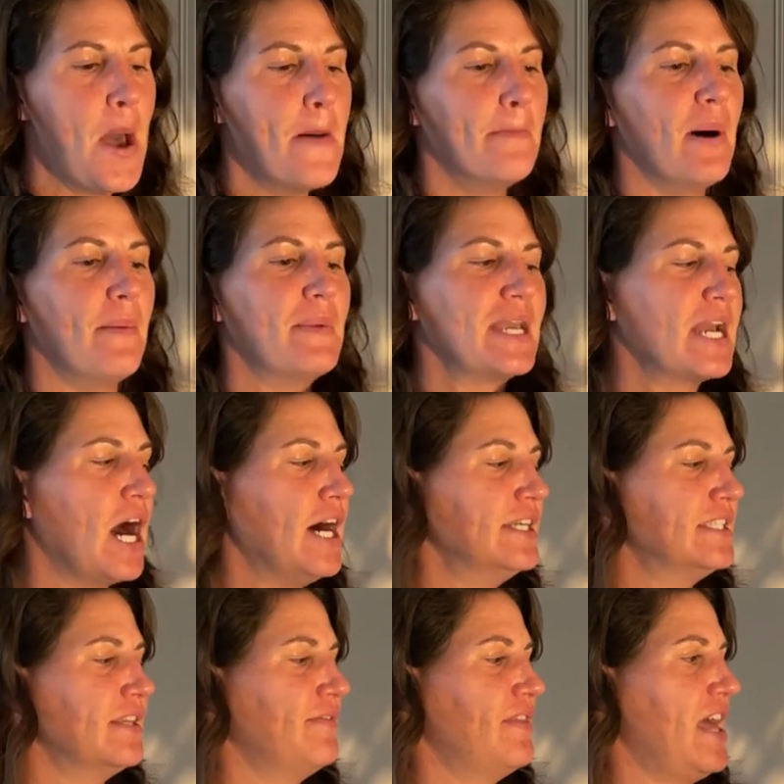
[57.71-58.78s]
but because
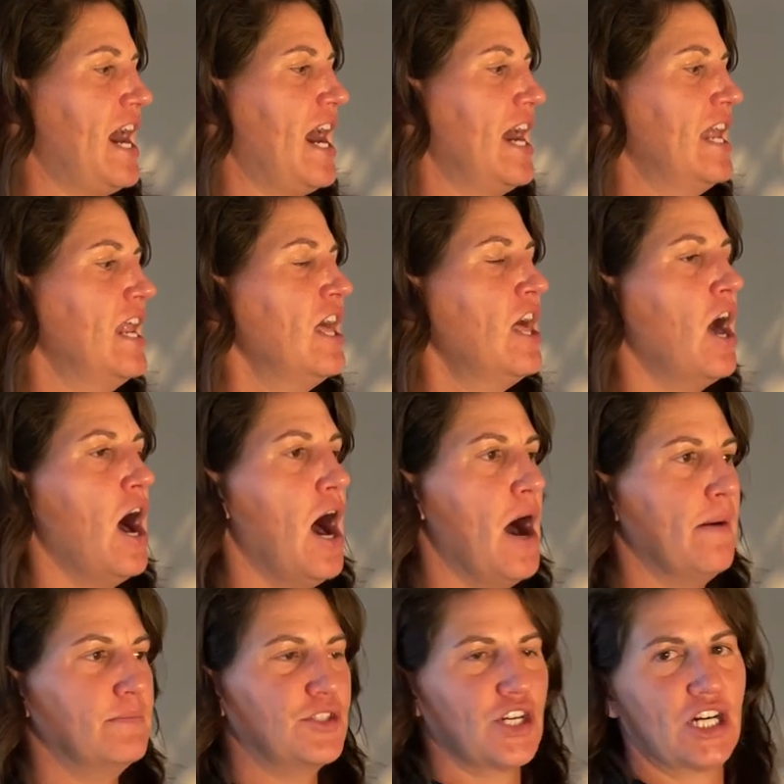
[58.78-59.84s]
of that
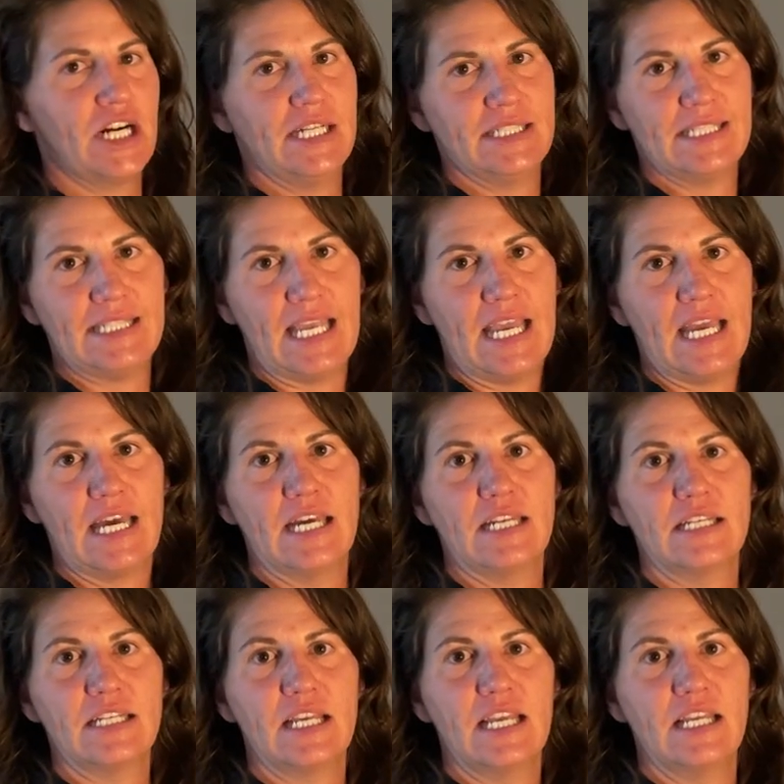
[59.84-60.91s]
um, dirt and
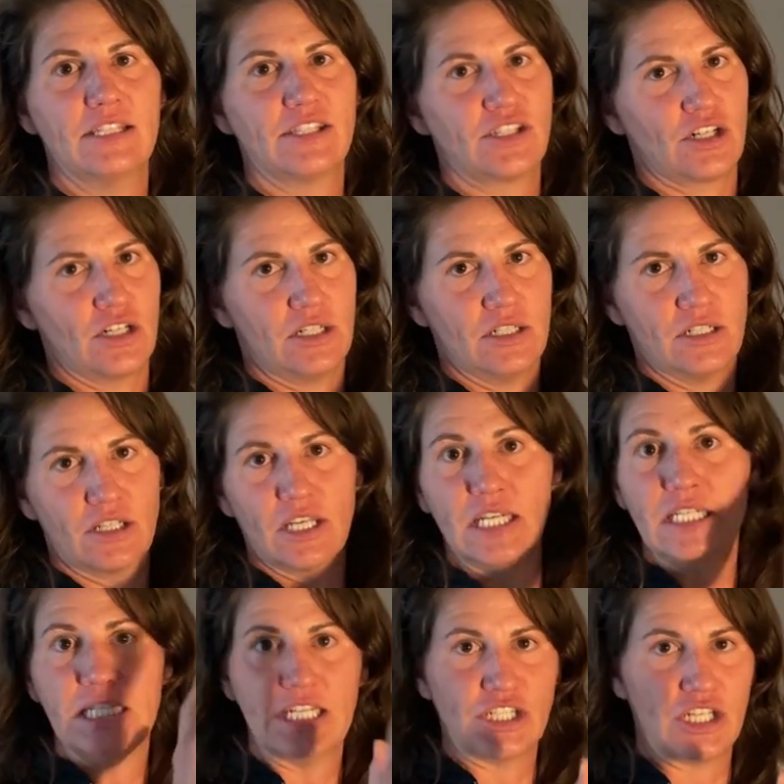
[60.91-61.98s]
sand in certain
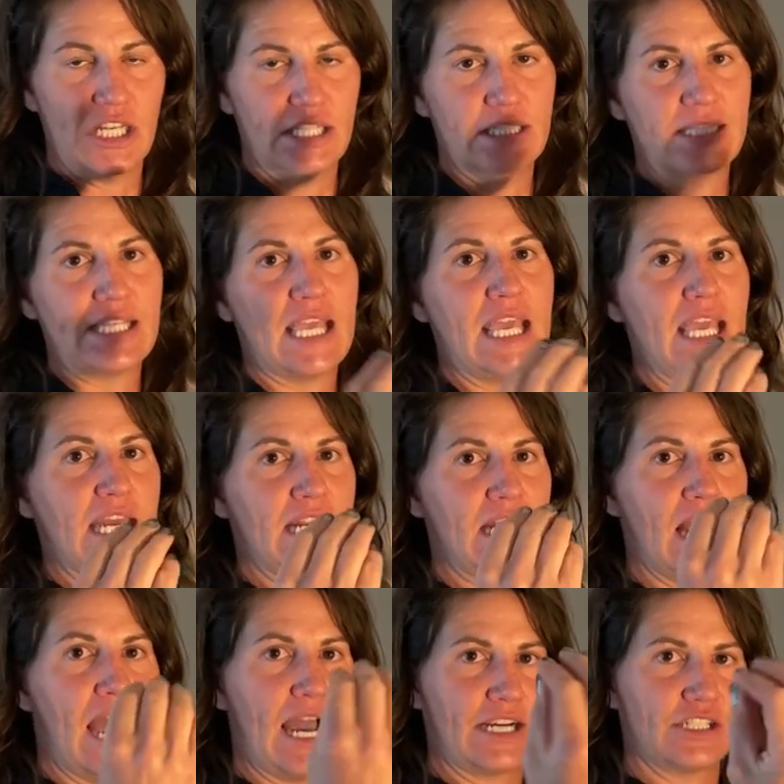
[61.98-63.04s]
conditions can
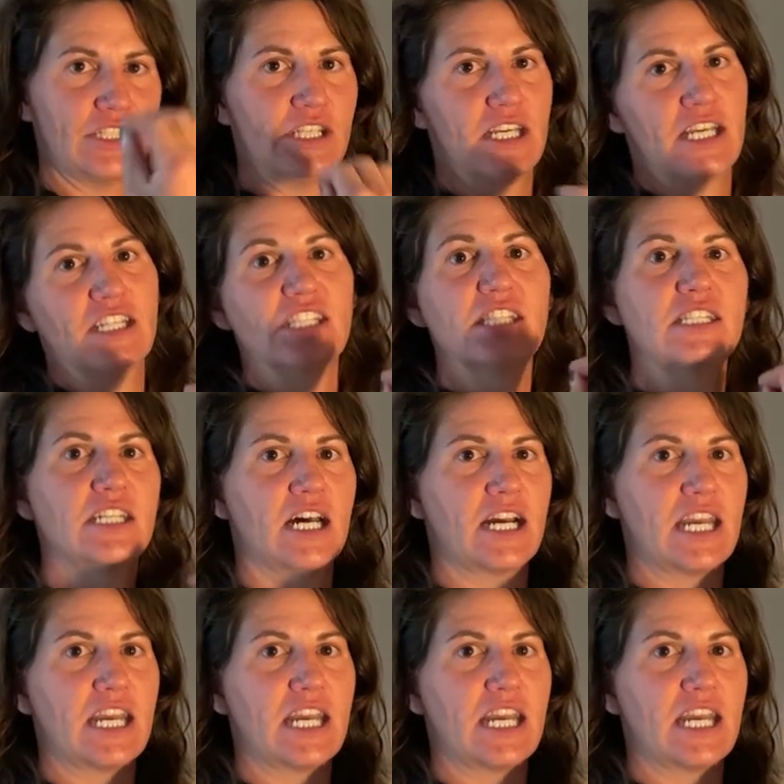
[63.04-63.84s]
actually get stuck